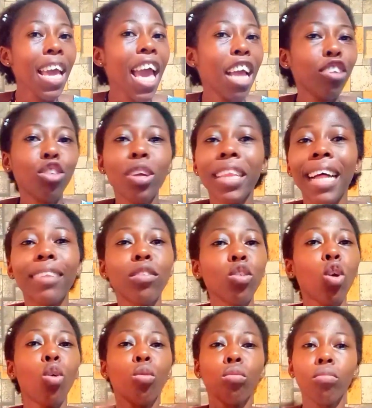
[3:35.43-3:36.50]
ensure that
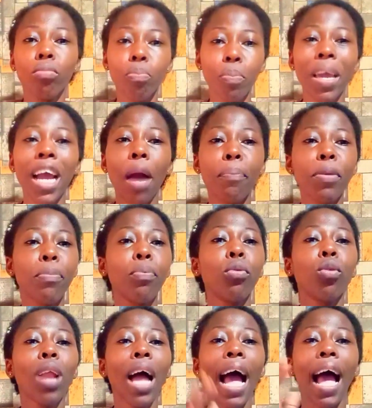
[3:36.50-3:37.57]
your makeup
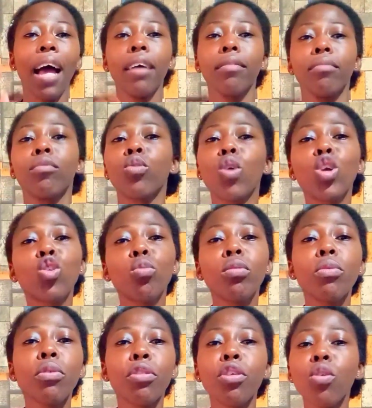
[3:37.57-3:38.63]
people are going to
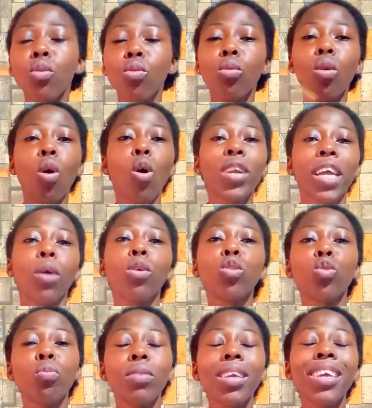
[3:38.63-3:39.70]
be with you, or they are
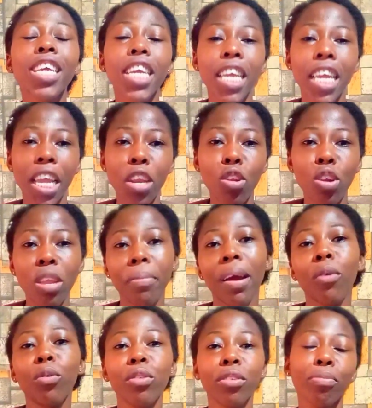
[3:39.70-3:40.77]
going to be in your
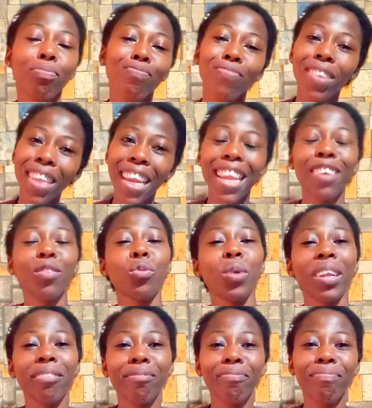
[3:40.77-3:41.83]
neighborhood. The next
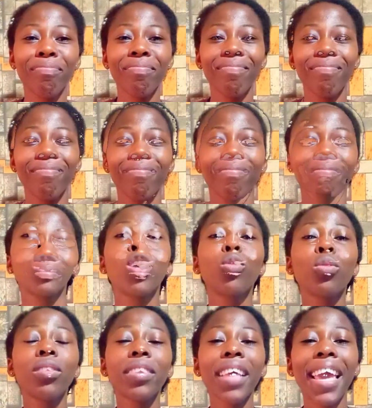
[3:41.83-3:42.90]
one. Now, the next thing I'm going
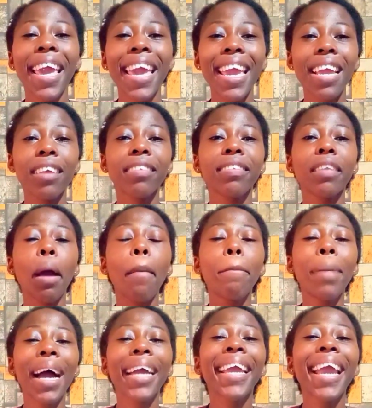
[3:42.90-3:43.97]
to say is
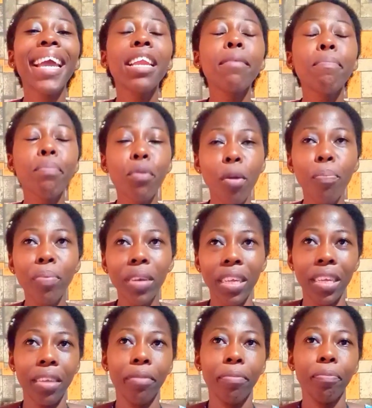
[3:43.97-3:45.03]
bargain
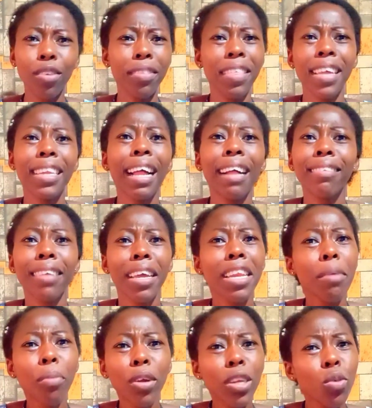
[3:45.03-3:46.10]
properly. I don't think that
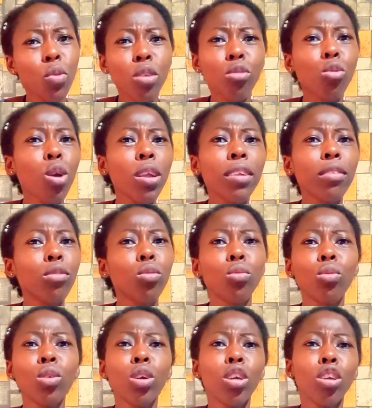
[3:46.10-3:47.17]
anybody who is going
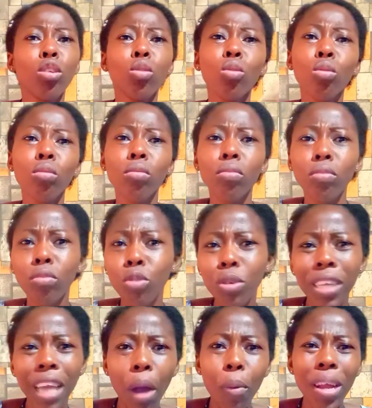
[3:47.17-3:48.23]
to do
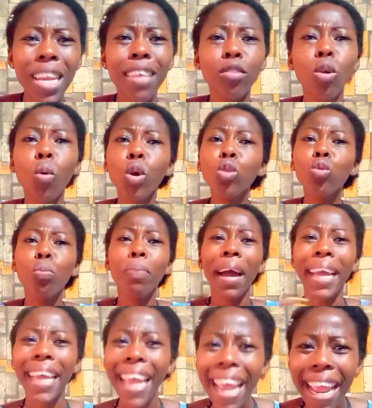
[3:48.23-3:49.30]
their wedding is not going to
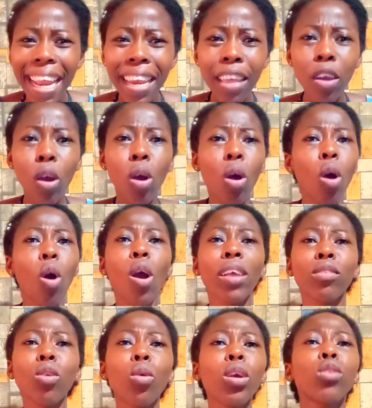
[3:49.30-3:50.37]
bargain, or
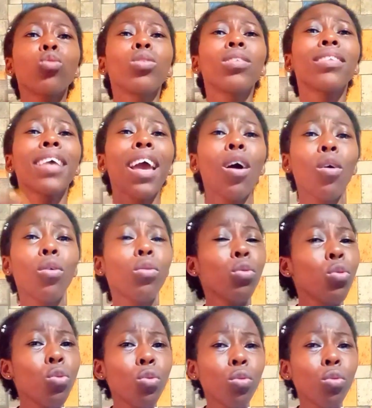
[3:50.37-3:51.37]
is not going to tell